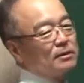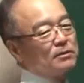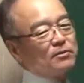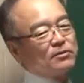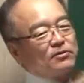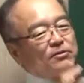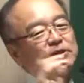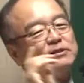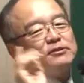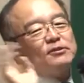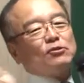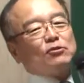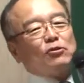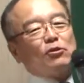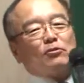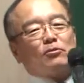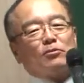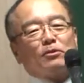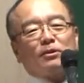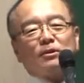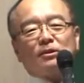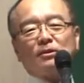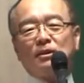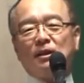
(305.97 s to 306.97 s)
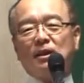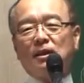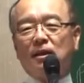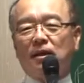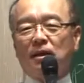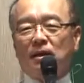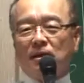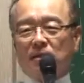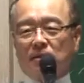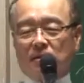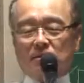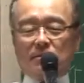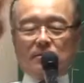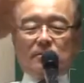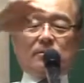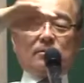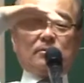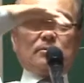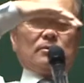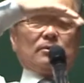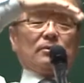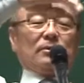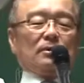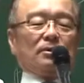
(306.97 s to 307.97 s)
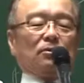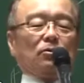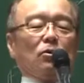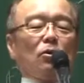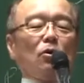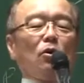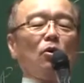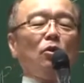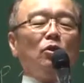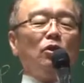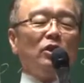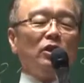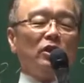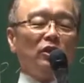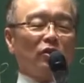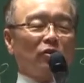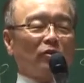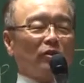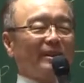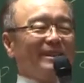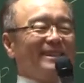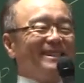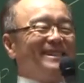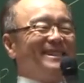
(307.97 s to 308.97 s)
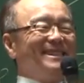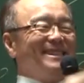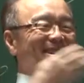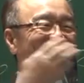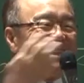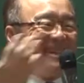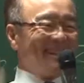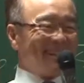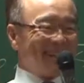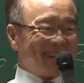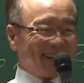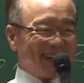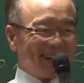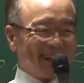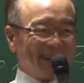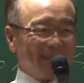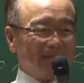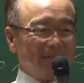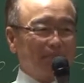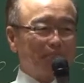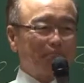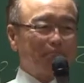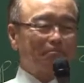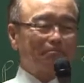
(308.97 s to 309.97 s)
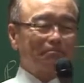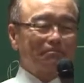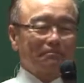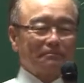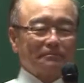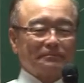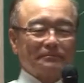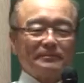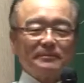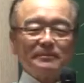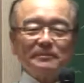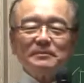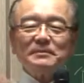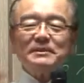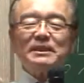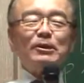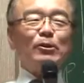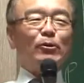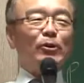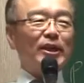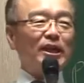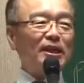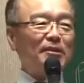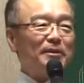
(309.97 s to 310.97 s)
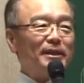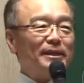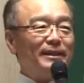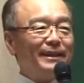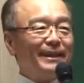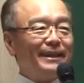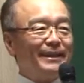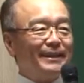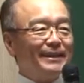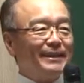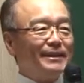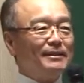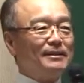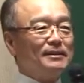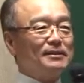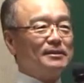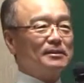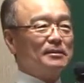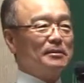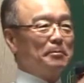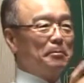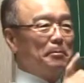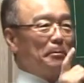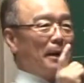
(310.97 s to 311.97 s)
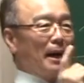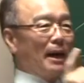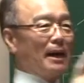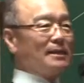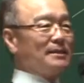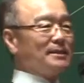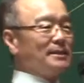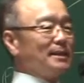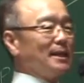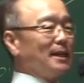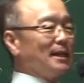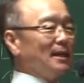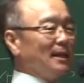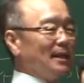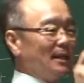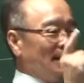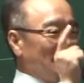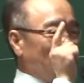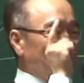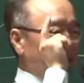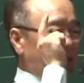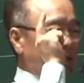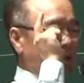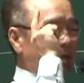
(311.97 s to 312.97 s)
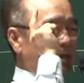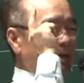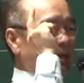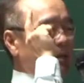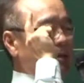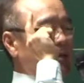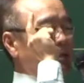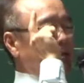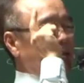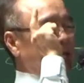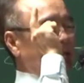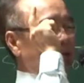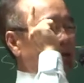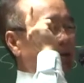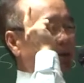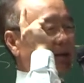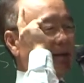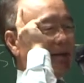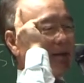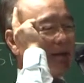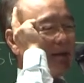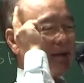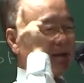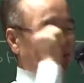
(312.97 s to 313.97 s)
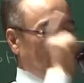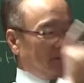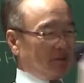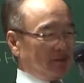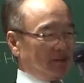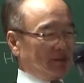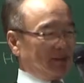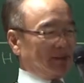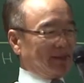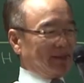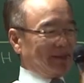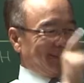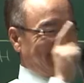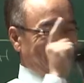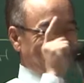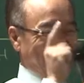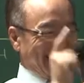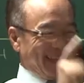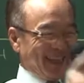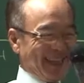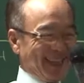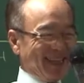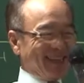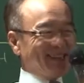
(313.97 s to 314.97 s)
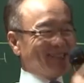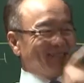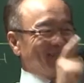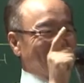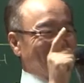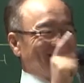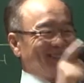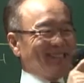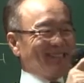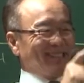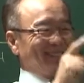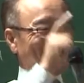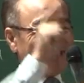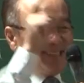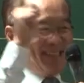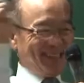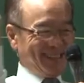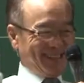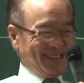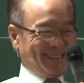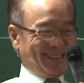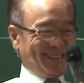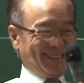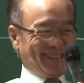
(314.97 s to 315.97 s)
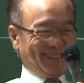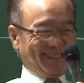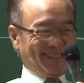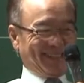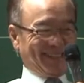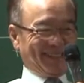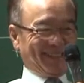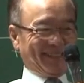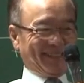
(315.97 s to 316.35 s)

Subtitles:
First of all in general, whatever that is, marginal cost tends to increase.